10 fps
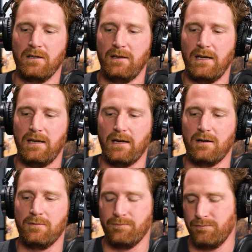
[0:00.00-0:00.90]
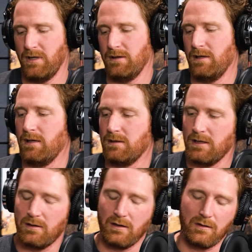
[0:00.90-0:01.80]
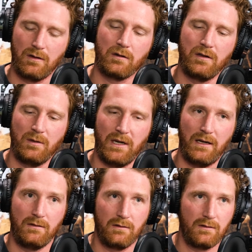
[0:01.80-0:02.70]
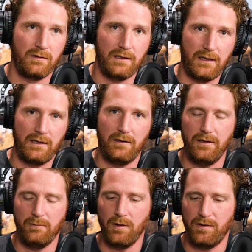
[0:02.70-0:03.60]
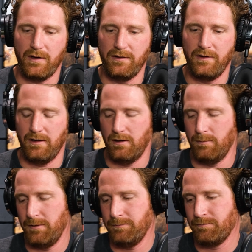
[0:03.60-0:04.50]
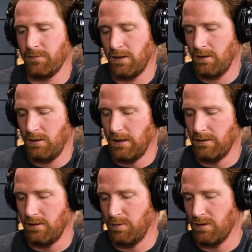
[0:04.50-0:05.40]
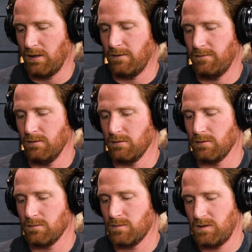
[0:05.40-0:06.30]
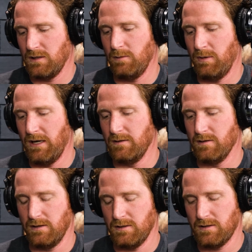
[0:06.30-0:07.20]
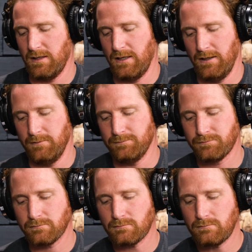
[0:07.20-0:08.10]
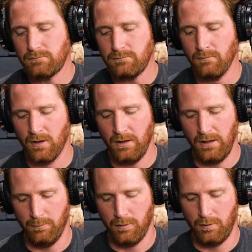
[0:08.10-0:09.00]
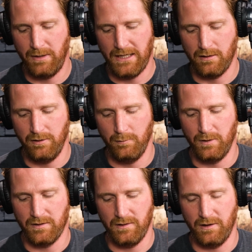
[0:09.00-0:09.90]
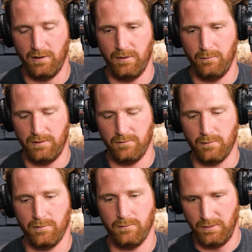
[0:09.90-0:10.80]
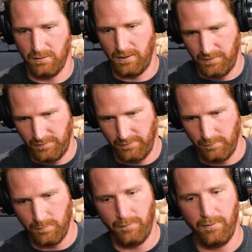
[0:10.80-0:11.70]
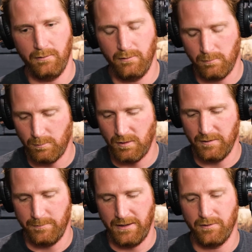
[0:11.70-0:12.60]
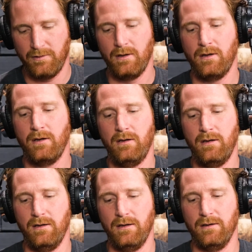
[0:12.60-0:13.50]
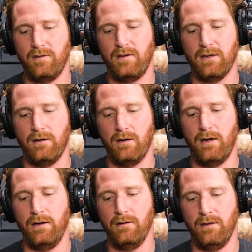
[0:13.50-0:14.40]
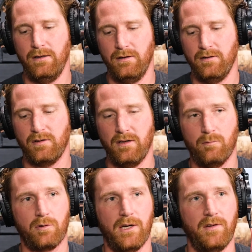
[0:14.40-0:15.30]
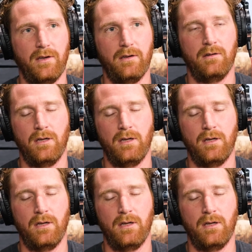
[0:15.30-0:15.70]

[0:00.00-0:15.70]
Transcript: that out, and then take your alcohol clean pad, clean that area on both sides of the helmet, and then peel off your sticky pads on each side and pull back on the wings of the helmet, which of course will be a lot easier with the rubberized mounts, and then stick it on, and then just kind of press it